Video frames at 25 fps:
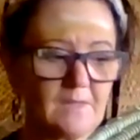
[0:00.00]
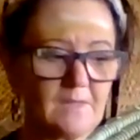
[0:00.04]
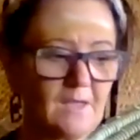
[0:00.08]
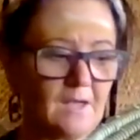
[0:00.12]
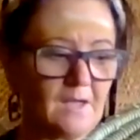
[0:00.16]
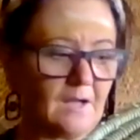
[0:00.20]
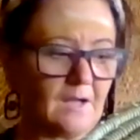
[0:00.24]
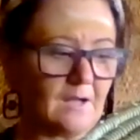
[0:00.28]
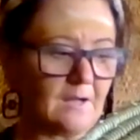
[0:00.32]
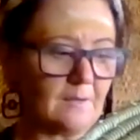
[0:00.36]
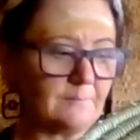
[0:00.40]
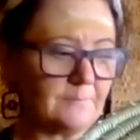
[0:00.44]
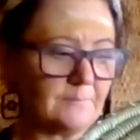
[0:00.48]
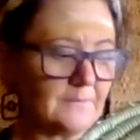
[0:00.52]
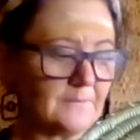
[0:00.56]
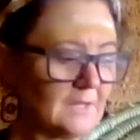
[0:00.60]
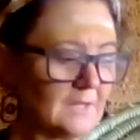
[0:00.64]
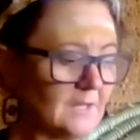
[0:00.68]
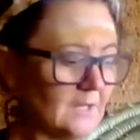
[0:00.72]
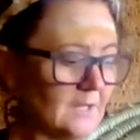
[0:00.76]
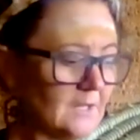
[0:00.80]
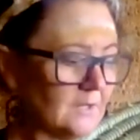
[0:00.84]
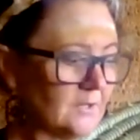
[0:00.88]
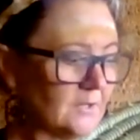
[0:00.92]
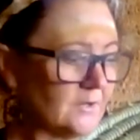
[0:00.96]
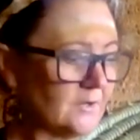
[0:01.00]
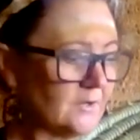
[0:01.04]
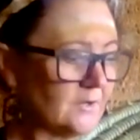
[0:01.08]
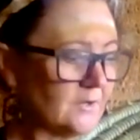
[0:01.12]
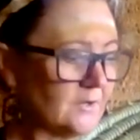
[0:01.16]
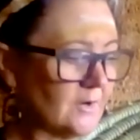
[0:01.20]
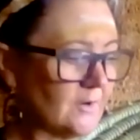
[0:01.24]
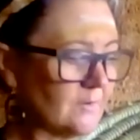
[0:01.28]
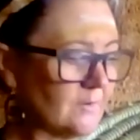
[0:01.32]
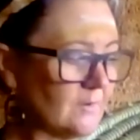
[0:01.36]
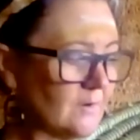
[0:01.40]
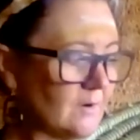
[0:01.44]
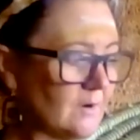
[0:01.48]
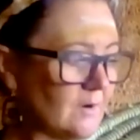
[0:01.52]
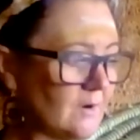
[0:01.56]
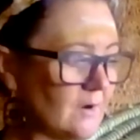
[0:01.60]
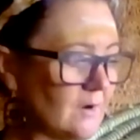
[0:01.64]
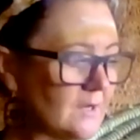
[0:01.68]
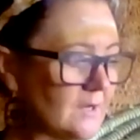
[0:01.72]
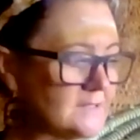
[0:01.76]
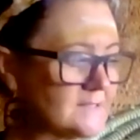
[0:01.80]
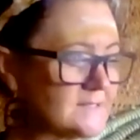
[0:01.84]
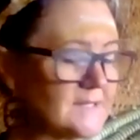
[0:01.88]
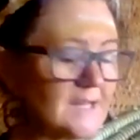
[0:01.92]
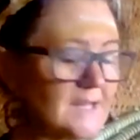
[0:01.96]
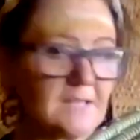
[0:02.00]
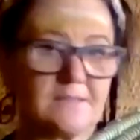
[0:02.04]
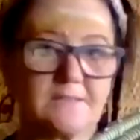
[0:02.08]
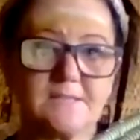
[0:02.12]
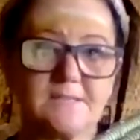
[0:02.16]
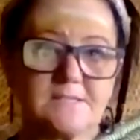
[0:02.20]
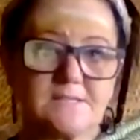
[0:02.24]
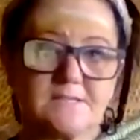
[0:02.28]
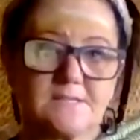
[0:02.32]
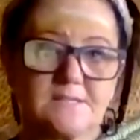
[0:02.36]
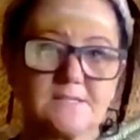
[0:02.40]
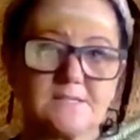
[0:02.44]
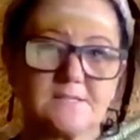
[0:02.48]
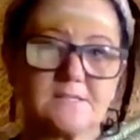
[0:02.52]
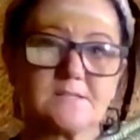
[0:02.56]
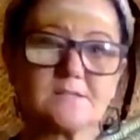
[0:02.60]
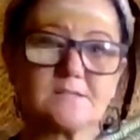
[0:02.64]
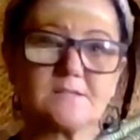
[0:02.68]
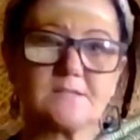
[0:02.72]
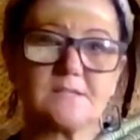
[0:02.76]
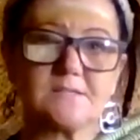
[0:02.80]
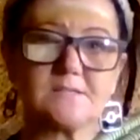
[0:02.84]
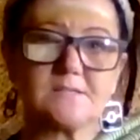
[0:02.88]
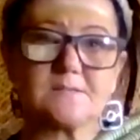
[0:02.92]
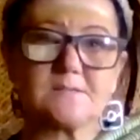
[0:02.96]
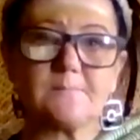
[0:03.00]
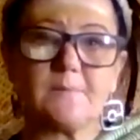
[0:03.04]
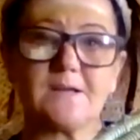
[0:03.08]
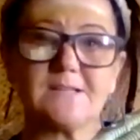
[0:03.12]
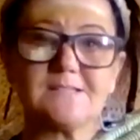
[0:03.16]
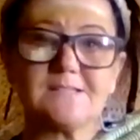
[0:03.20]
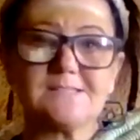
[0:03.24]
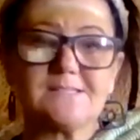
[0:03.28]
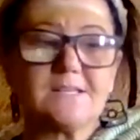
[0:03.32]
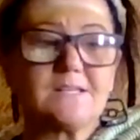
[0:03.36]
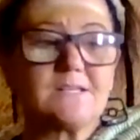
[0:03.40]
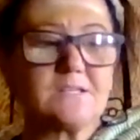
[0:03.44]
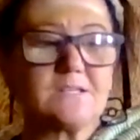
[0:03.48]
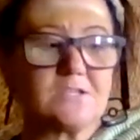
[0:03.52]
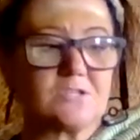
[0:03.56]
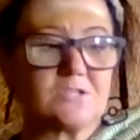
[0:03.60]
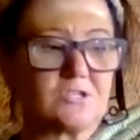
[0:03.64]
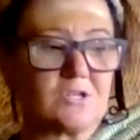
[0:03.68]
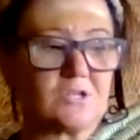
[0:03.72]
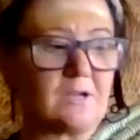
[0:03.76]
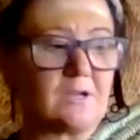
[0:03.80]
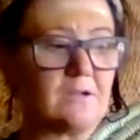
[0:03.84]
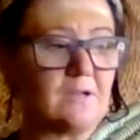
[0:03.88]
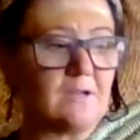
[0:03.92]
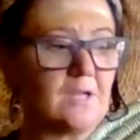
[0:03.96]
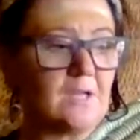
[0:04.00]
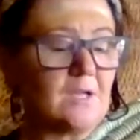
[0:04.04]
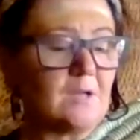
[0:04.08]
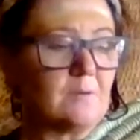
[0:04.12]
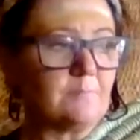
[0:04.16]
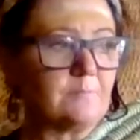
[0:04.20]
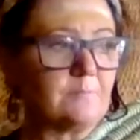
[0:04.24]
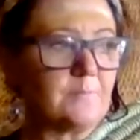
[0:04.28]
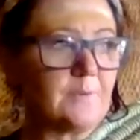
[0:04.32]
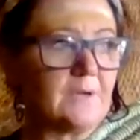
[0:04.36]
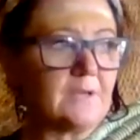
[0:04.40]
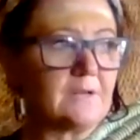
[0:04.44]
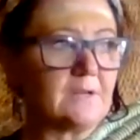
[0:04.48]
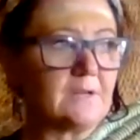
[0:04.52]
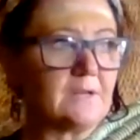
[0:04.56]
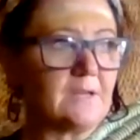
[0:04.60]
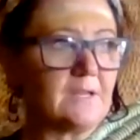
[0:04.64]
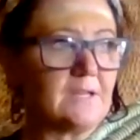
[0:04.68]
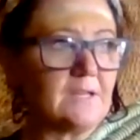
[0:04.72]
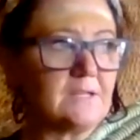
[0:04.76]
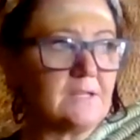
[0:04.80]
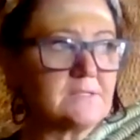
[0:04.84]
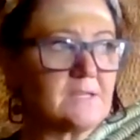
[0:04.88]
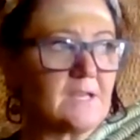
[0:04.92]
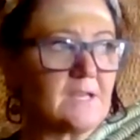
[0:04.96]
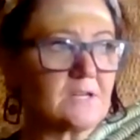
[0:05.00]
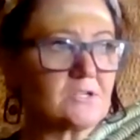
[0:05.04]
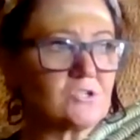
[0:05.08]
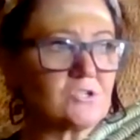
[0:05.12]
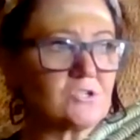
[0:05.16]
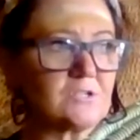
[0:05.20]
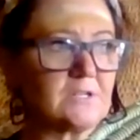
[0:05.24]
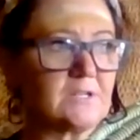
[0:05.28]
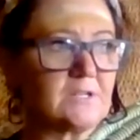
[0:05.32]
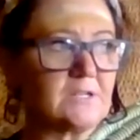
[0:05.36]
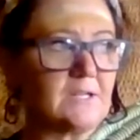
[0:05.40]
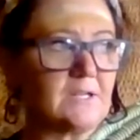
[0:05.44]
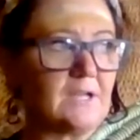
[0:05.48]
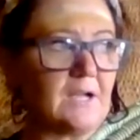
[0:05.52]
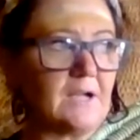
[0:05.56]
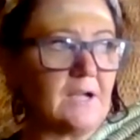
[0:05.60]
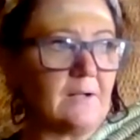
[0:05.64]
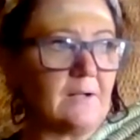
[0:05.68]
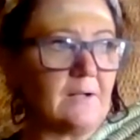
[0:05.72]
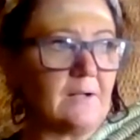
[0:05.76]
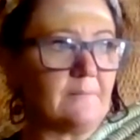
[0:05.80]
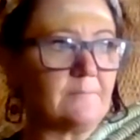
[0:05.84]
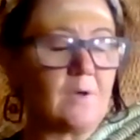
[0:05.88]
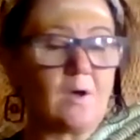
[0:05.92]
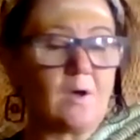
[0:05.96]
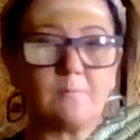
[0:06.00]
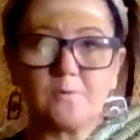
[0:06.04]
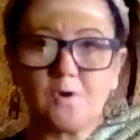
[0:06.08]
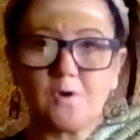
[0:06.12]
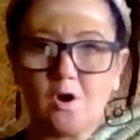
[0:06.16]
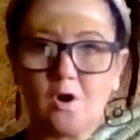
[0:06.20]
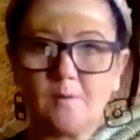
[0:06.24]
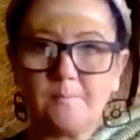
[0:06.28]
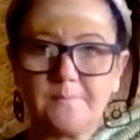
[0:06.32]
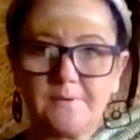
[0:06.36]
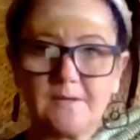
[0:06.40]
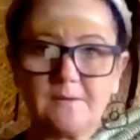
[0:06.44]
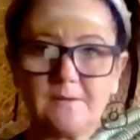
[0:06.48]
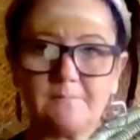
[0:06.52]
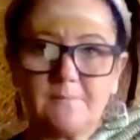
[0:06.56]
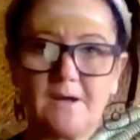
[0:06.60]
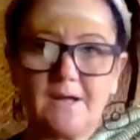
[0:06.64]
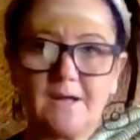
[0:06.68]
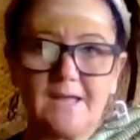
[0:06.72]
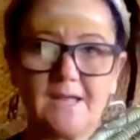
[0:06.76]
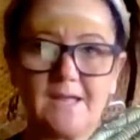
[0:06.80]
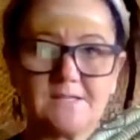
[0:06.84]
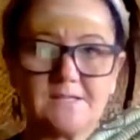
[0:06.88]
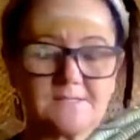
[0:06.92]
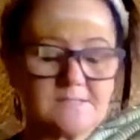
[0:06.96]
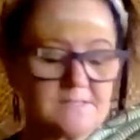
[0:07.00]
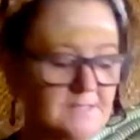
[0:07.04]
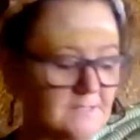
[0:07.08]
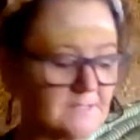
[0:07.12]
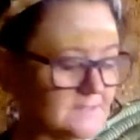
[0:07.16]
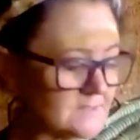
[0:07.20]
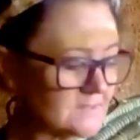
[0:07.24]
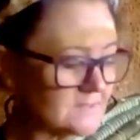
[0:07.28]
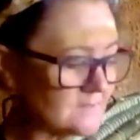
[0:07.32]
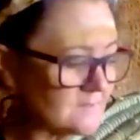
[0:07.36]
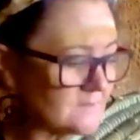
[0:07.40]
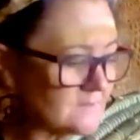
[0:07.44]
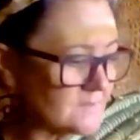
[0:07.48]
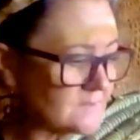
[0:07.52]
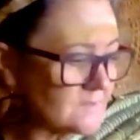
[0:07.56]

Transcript: Um, you know, I say this this is this is my signature, but it's actually um, I'm copying my ancestors.